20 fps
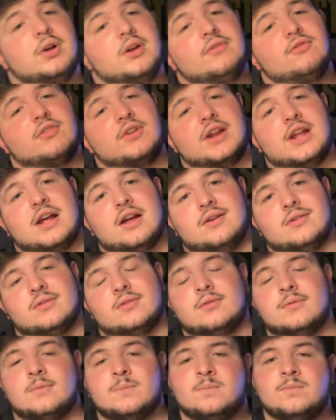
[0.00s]
but for now,
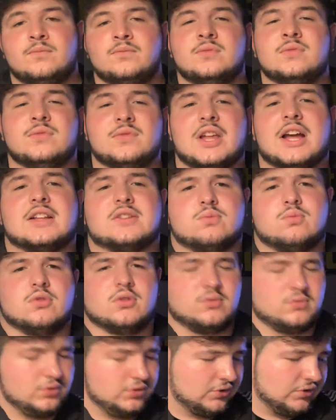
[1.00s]
that's
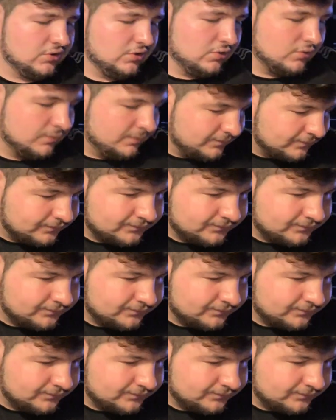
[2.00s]
what it'll do.